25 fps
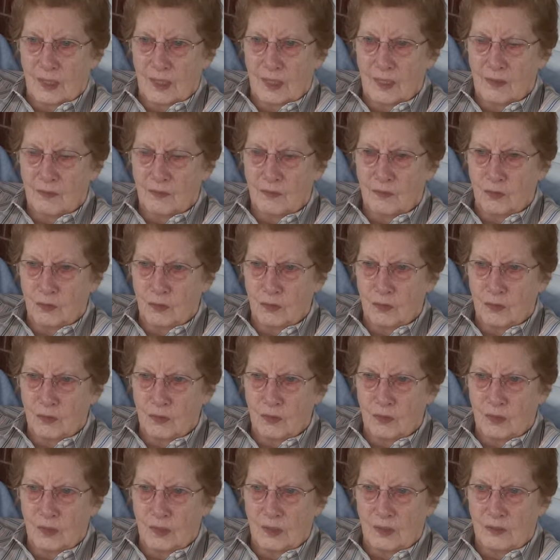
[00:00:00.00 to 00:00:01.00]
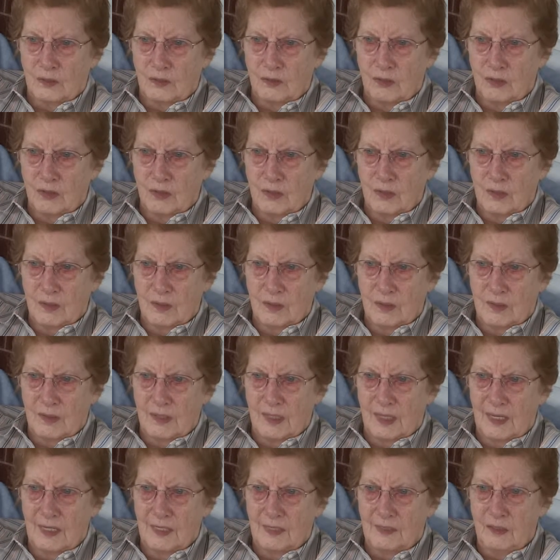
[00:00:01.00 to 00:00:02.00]
After
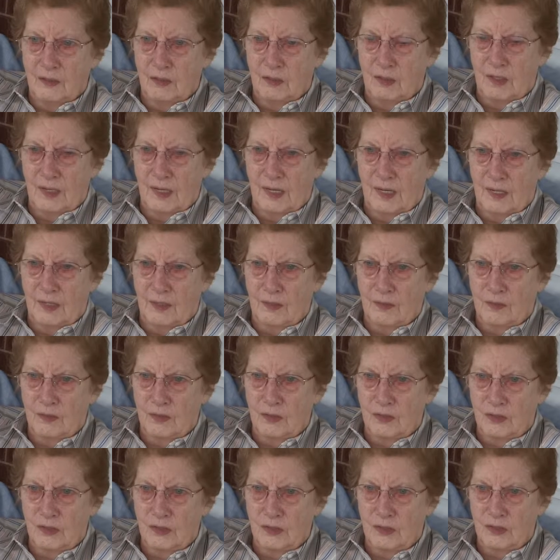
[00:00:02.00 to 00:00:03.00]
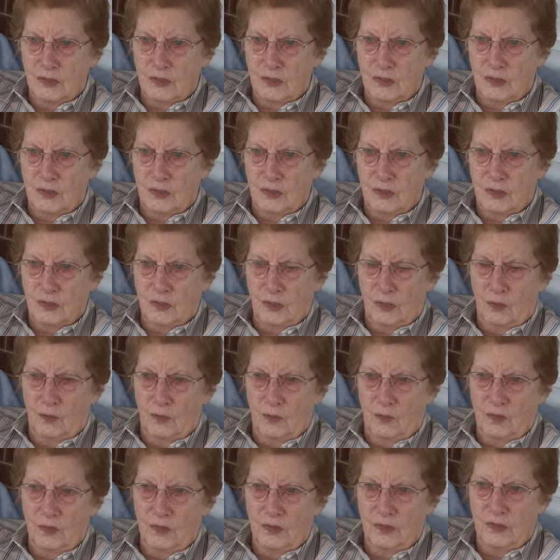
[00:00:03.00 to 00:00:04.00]
Dad got out of the
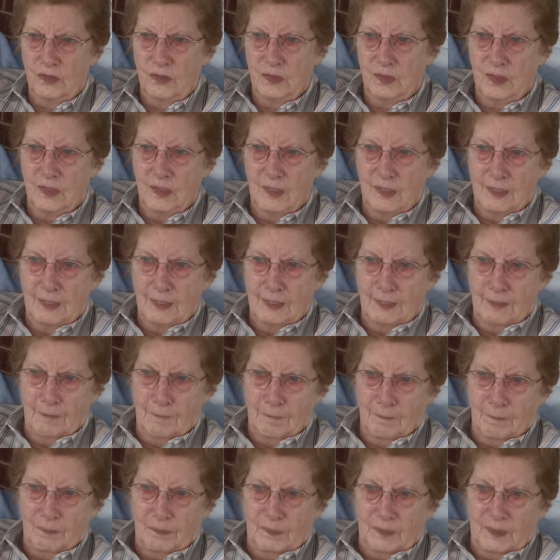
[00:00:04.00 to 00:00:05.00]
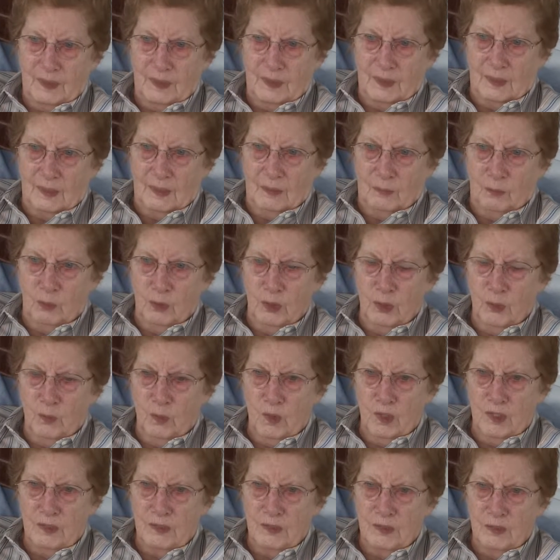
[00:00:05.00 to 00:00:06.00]
service, we
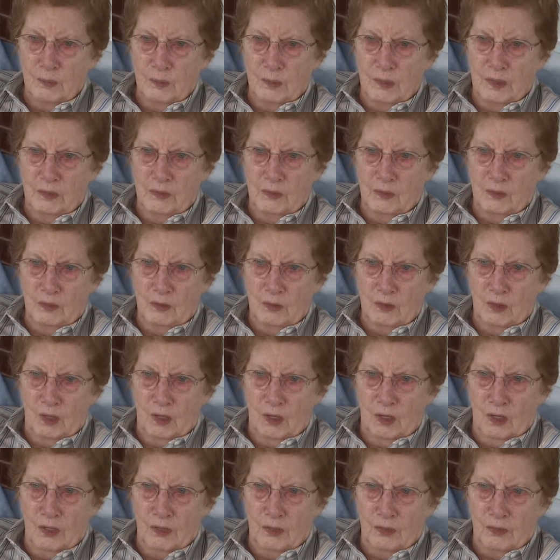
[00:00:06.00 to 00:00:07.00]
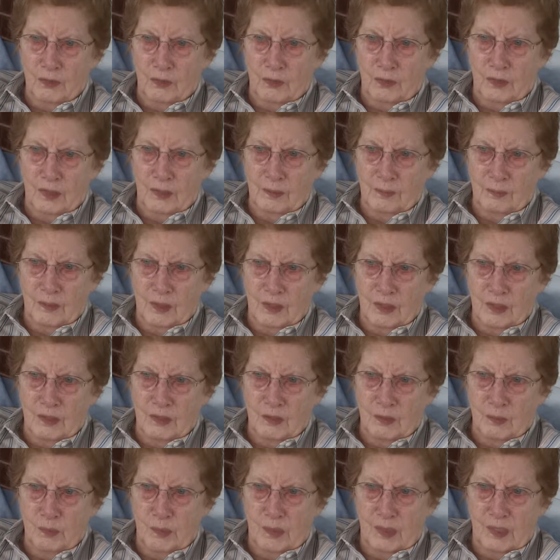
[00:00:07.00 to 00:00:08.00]
went to Miller Auto Company
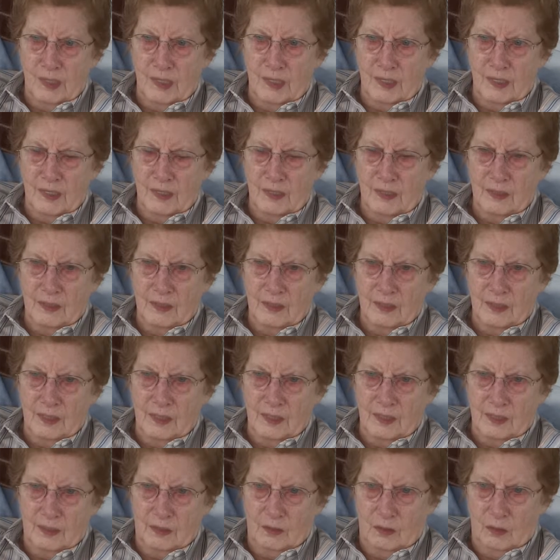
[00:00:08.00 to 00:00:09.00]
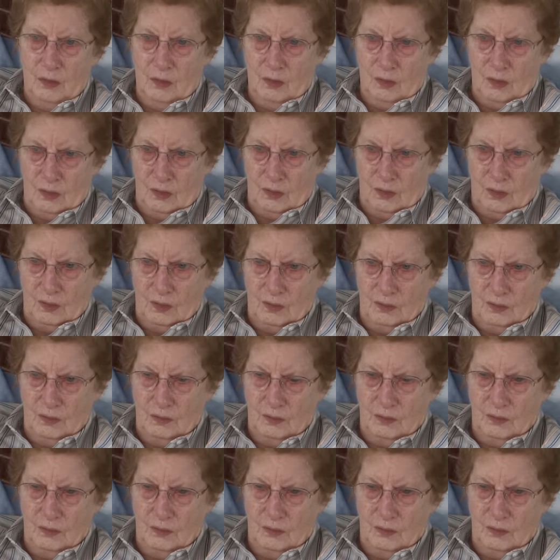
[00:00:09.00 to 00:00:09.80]
to buy a car.